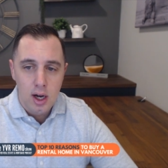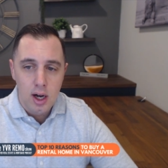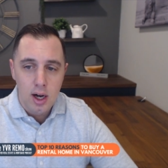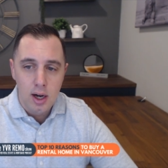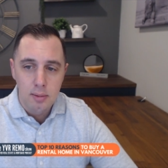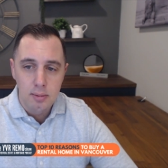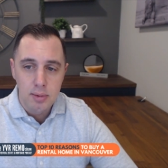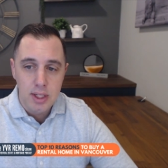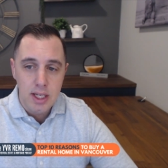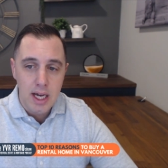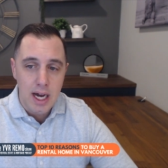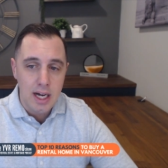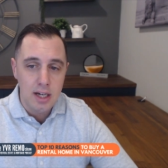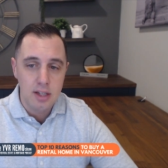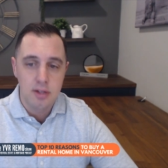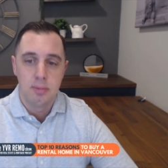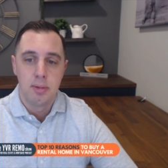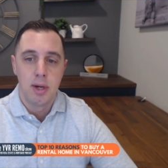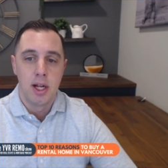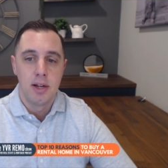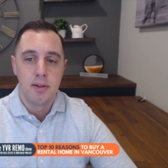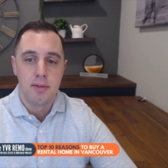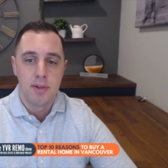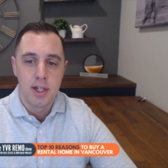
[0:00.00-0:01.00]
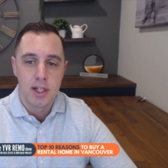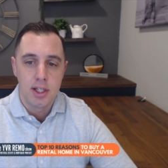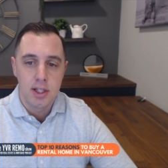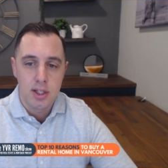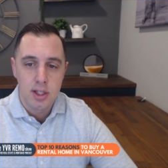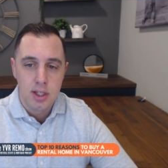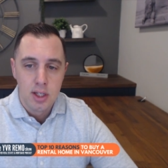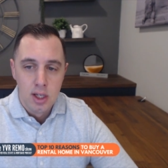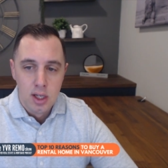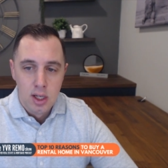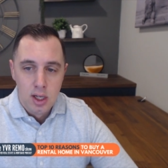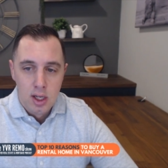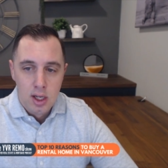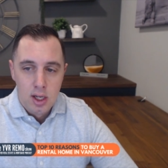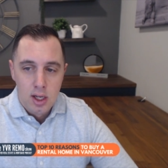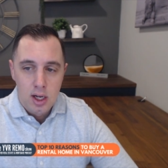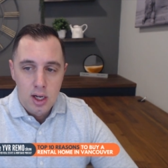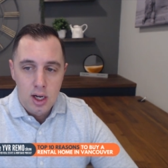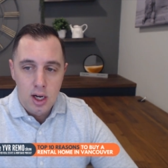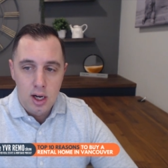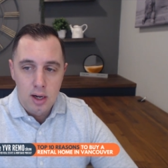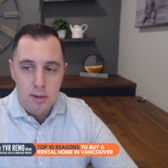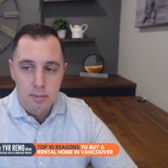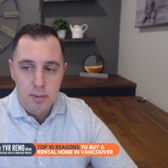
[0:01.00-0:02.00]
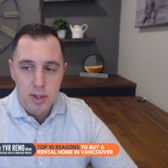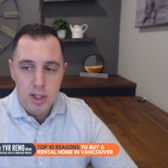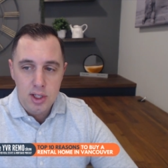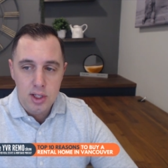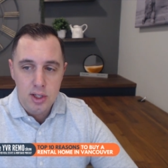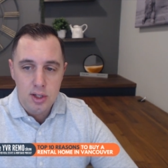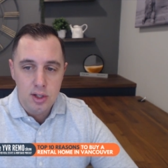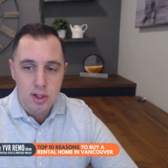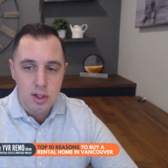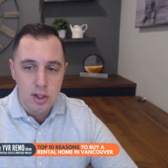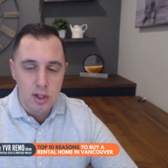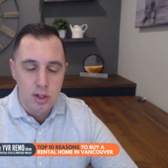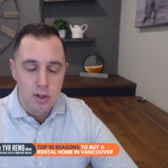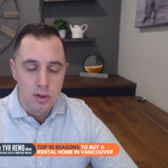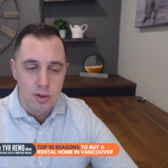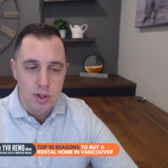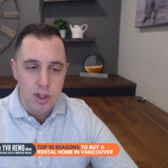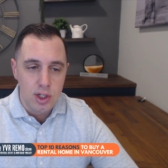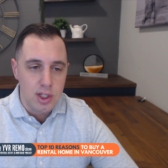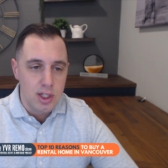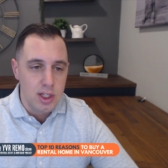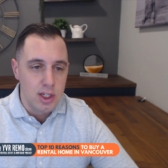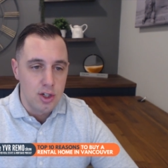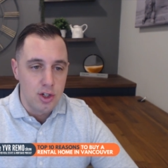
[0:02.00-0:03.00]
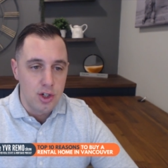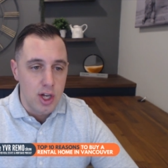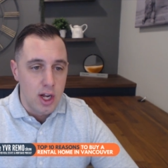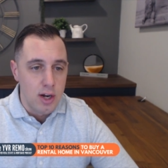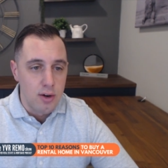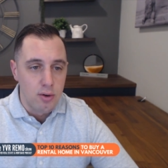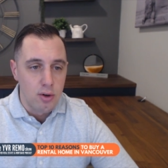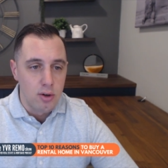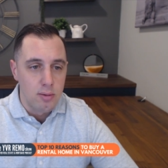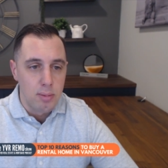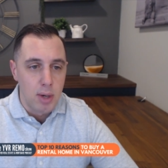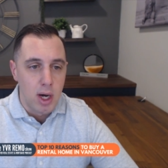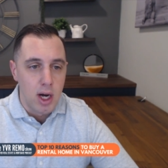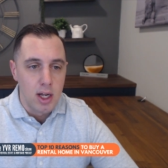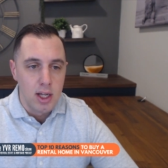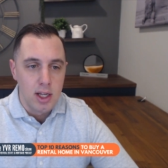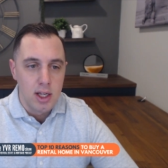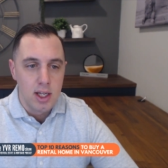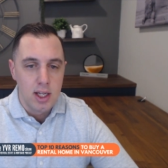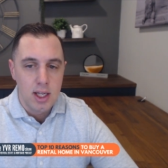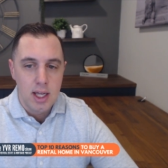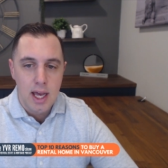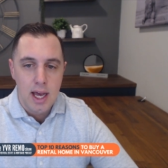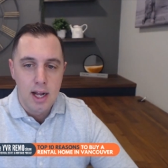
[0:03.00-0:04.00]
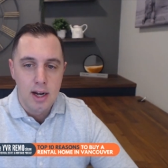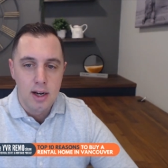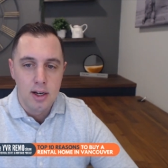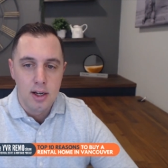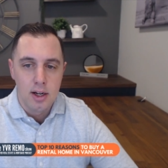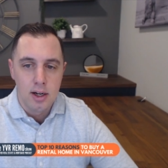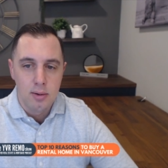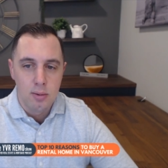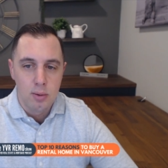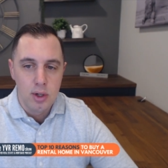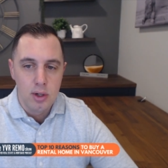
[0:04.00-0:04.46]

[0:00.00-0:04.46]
tax benefits. This is just in general buying in Canada.